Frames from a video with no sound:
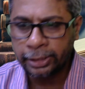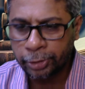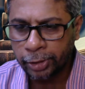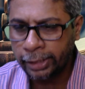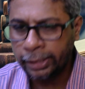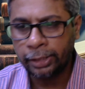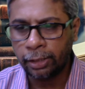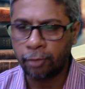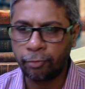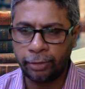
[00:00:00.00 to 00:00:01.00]
trend
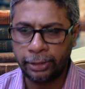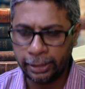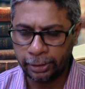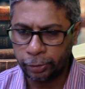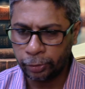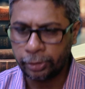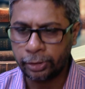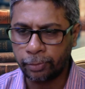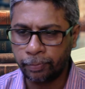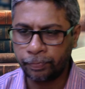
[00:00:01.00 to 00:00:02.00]
of Indian tourism,